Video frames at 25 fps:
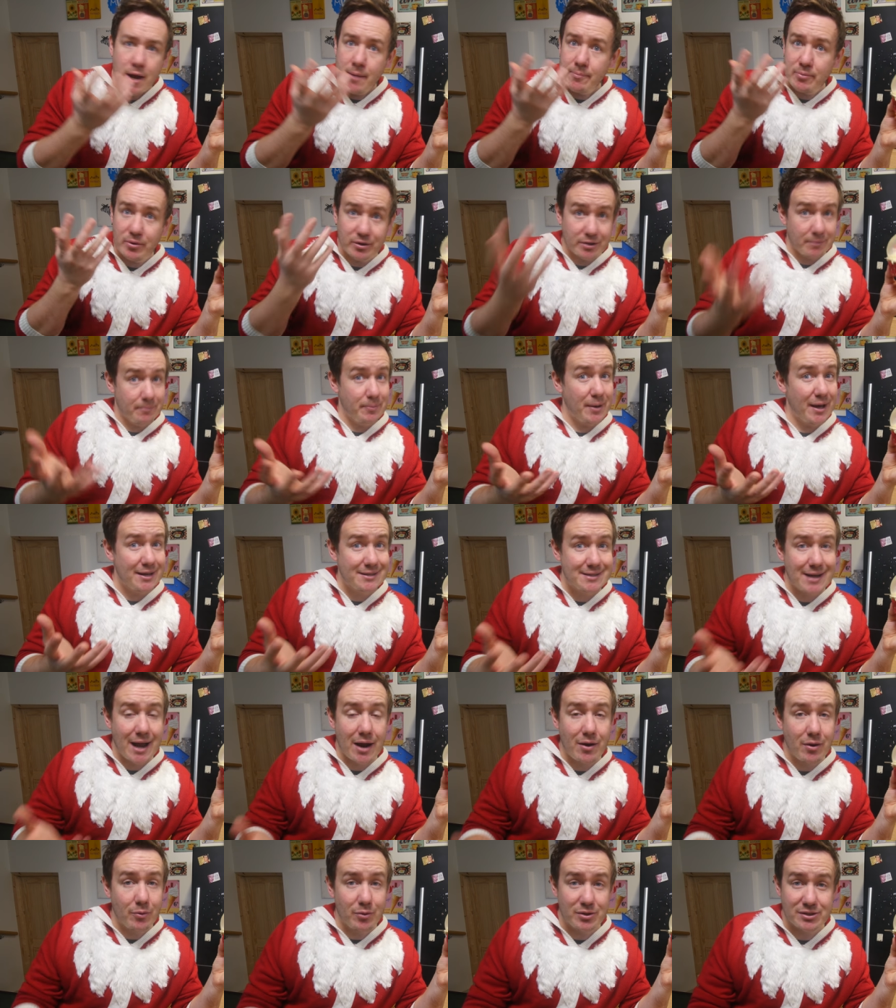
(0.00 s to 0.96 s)
But compared to
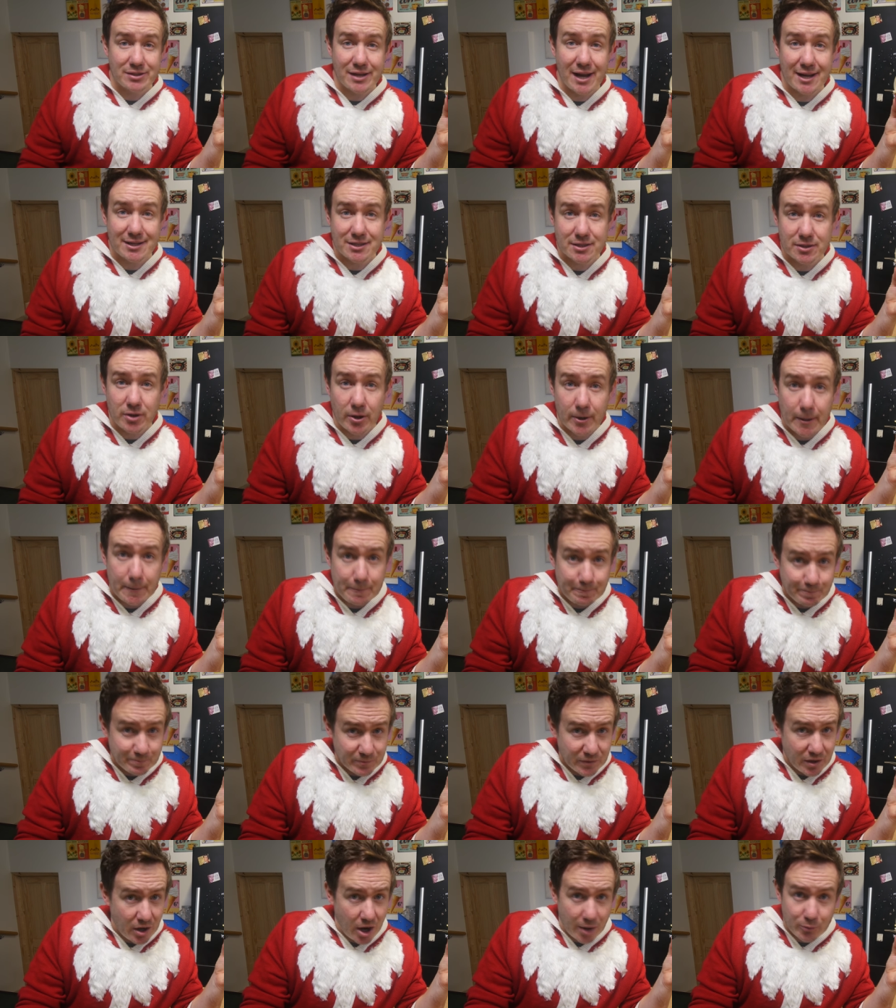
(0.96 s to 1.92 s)
how it was last night,
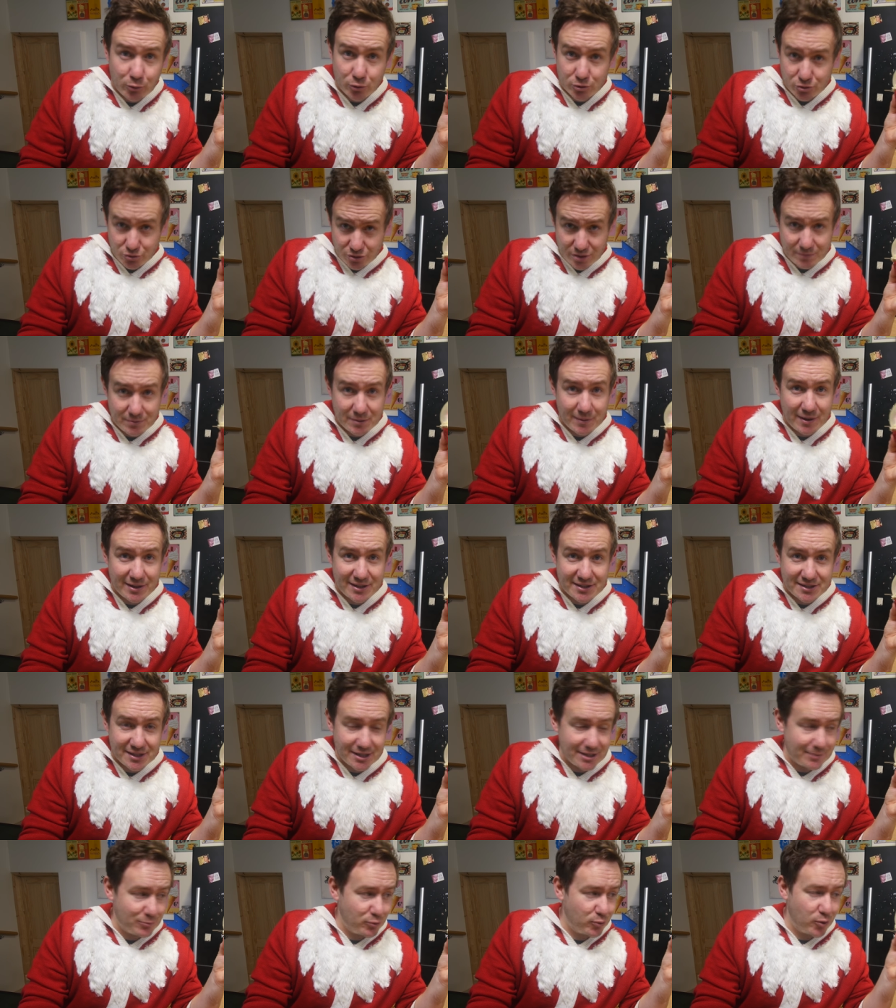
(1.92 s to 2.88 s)
I'm not dreaming about
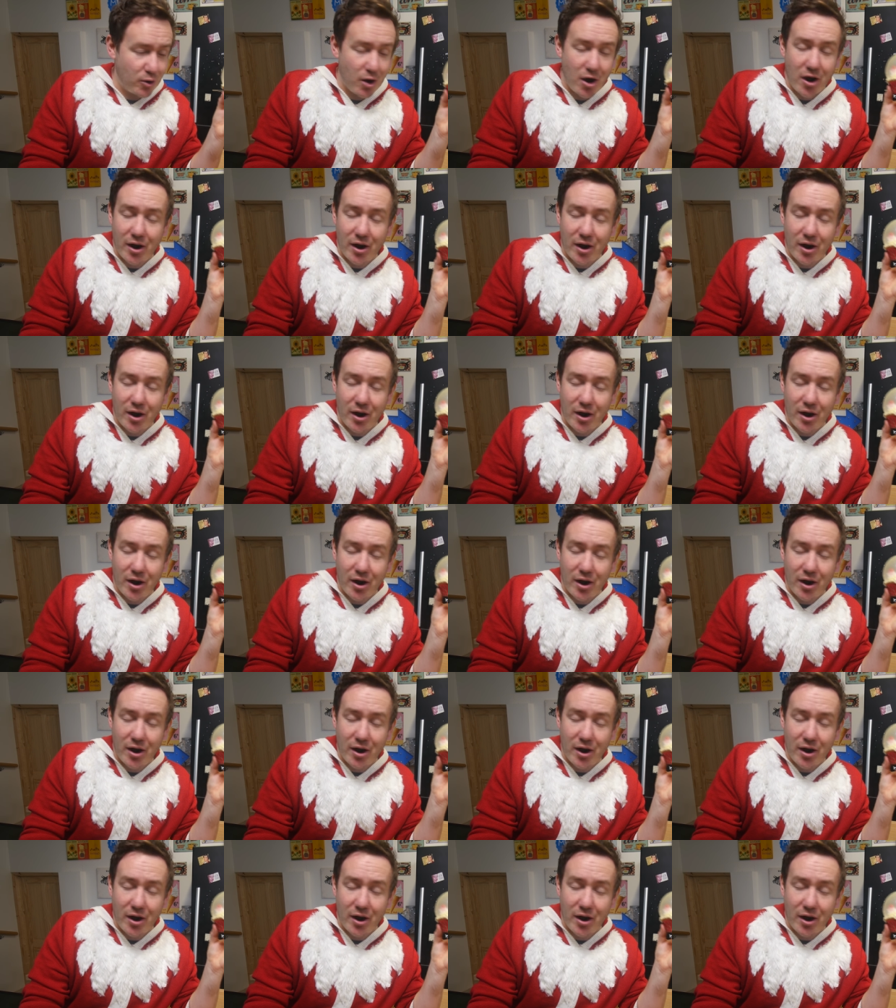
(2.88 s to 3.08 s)
these anymore.